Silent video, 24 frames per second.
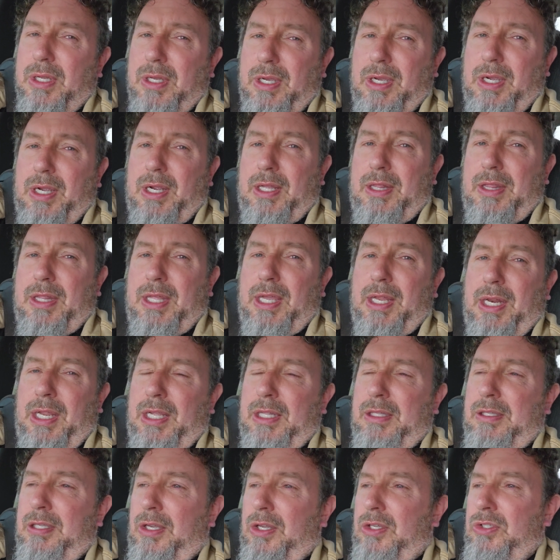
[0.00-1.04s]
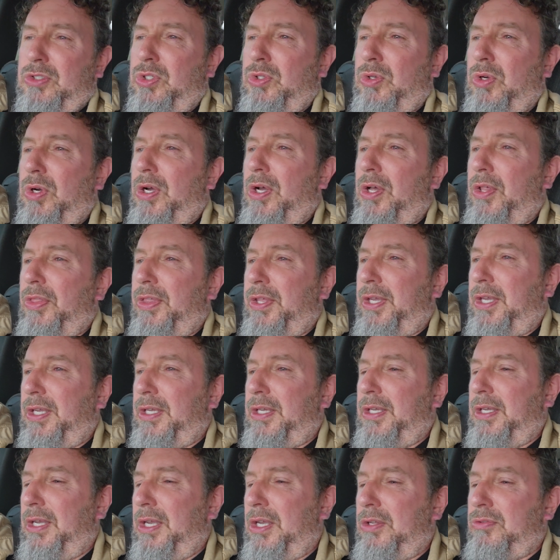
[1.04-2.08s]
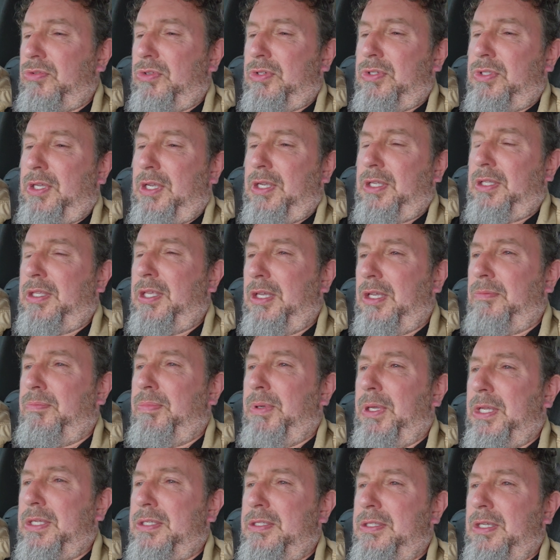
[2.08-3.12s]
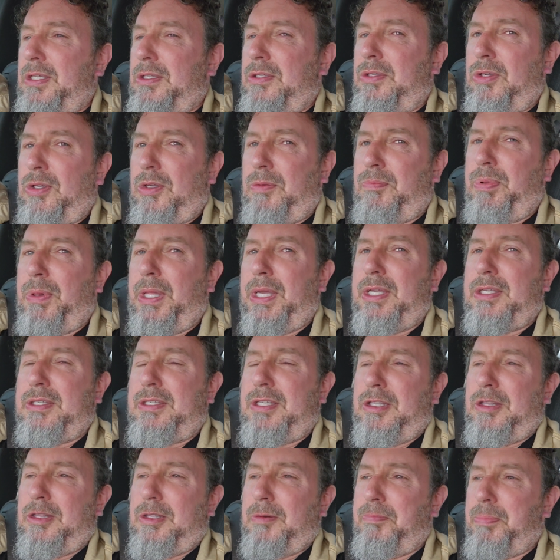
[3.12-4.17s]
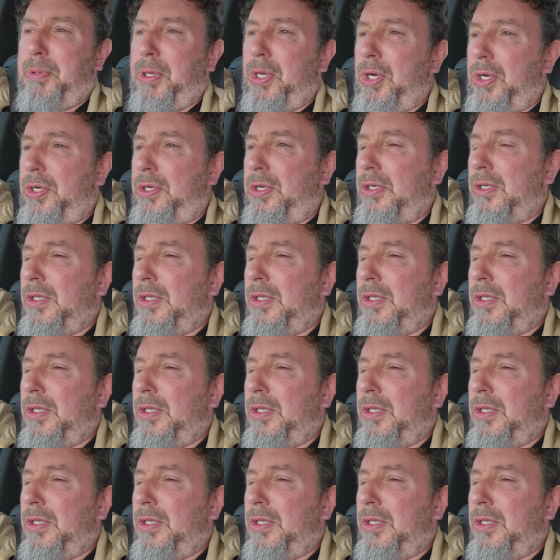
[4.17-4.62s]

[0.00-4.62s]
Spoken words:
and then he tells you all the interesting tidbits that took place in the book